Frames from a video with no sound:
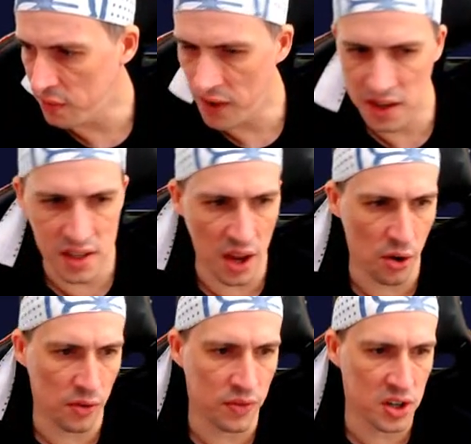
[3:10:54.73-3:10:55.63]

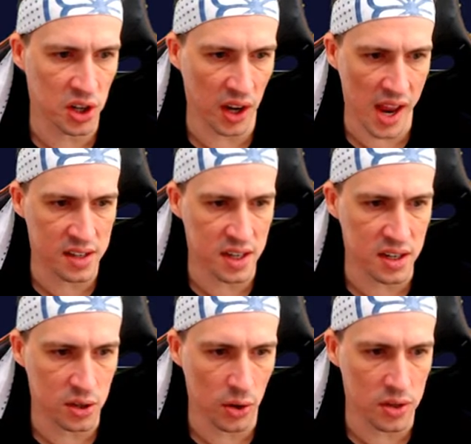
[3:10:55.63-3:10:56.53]
Vendetta and Vigilante,
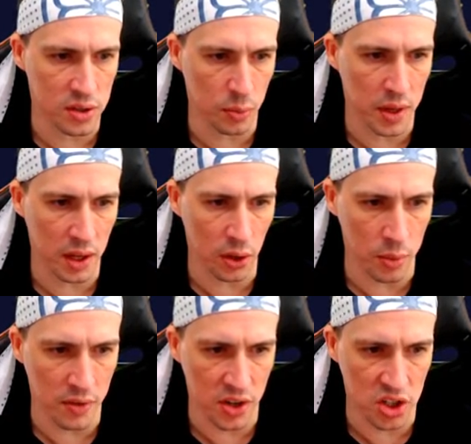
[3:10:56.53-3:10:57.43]
so this will be a little
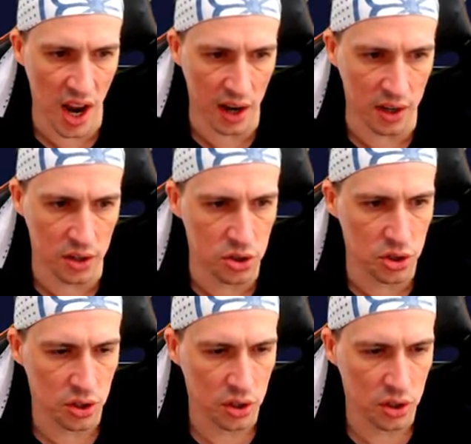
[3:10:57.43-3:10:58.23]
bit of a challenge.